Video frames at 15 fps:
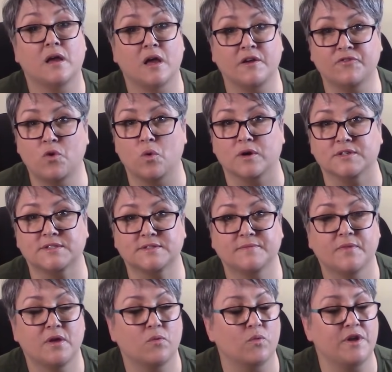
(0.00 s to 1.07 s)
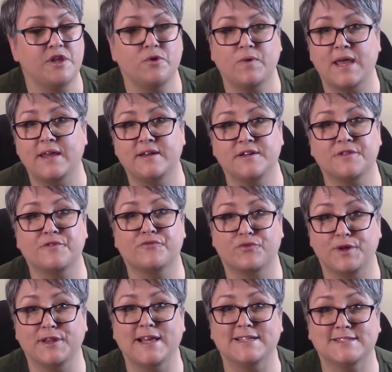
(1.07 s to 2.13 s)
Of course, when you get into the
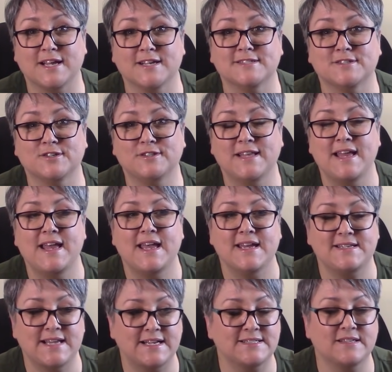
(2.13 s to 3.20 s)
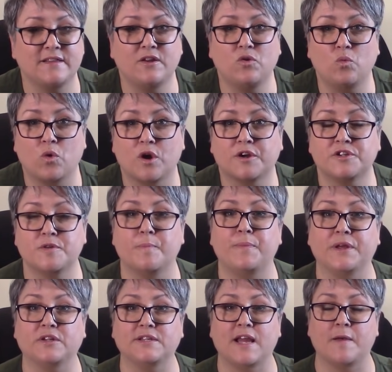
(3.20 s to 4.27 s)
freelance hustle, it takes a little work to
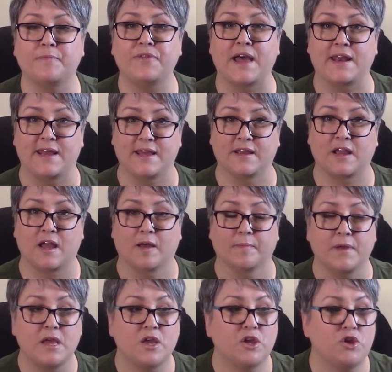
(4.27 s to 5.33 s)
build up that income.